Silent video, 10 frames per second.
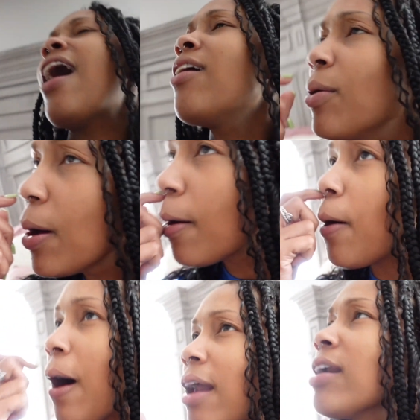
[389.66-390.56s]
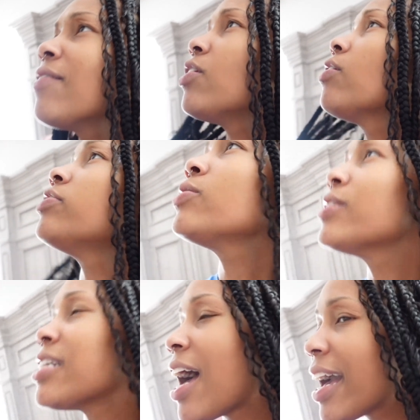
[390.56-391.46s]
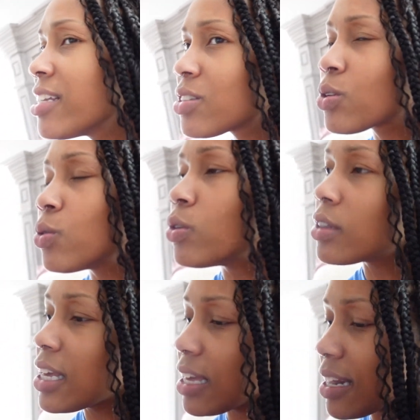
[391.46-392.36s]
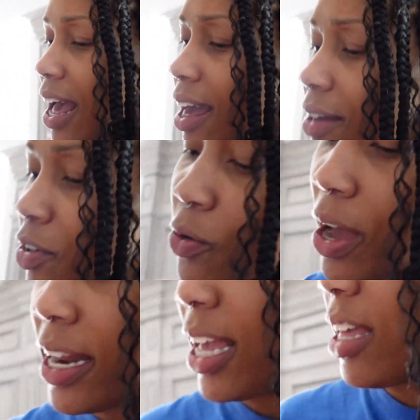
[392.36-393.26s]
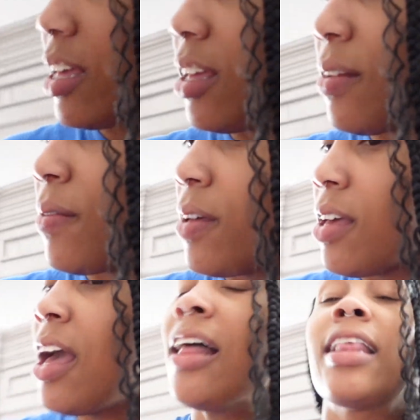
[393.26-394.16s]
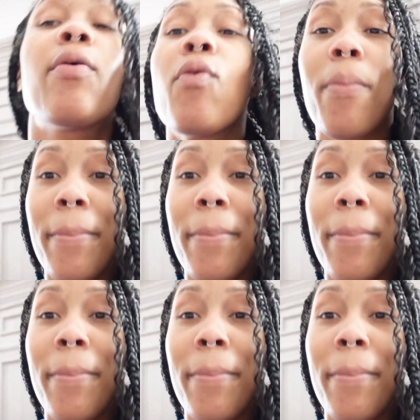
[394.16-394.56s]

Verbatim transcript: don't know i don't even know if she was in high school then i have no idea like we were